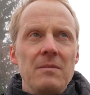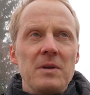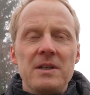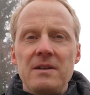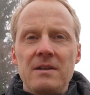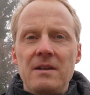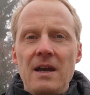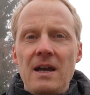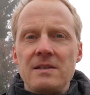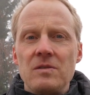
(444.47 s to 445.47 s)
But
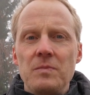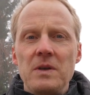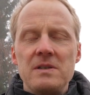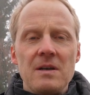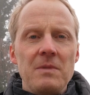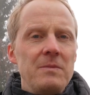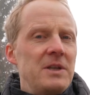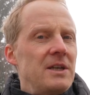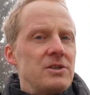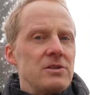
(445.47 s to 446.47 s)
there has to be some
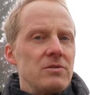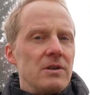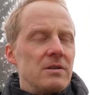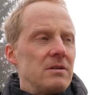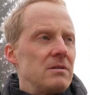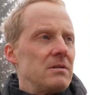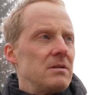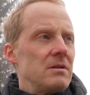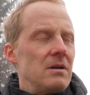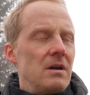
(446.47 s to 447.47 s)
limitations to it.
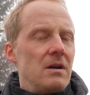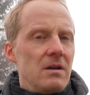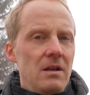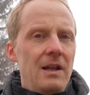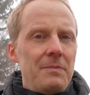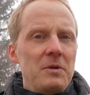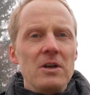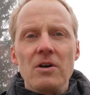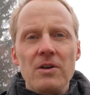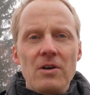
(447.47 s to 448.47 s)
Uh, let me
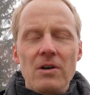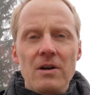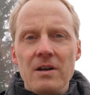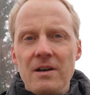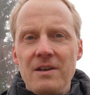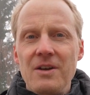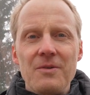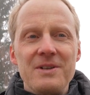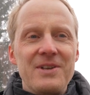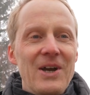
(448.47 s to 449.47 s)
know your
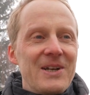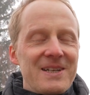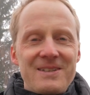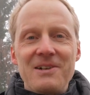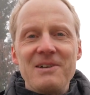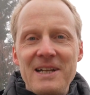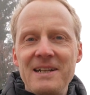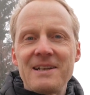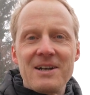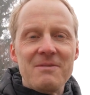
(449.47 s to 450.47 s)
your research is already
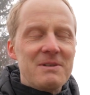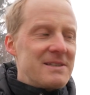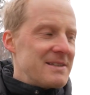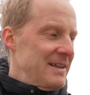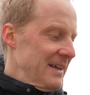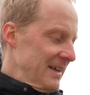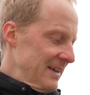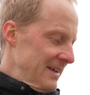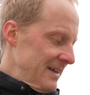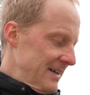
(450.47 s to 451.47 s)
in the comments.
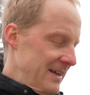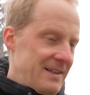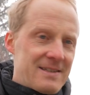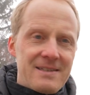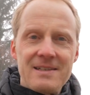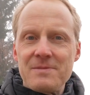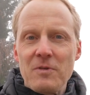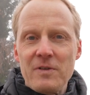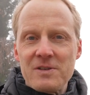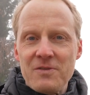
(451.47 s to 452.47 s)
Uh, it's, it's
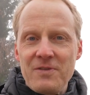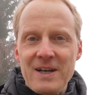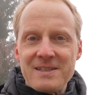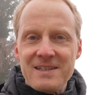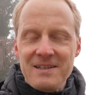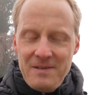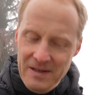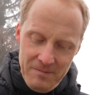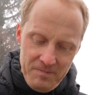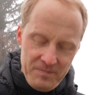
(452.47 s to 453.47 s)
moving so fast.
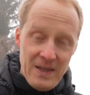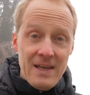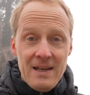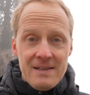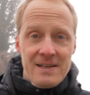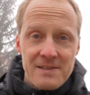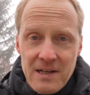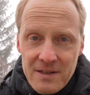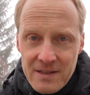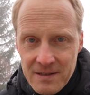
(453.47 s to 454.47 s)
Yeah. Thanks a
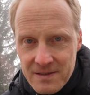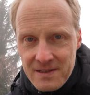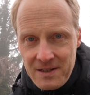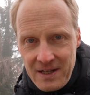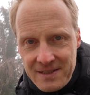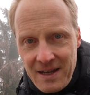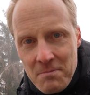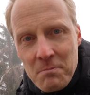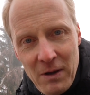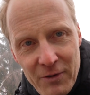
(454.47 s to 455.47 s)
lot. See you next
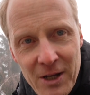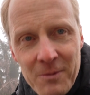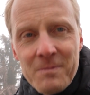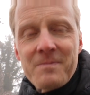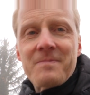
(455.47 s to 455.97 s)
time. Bye for now.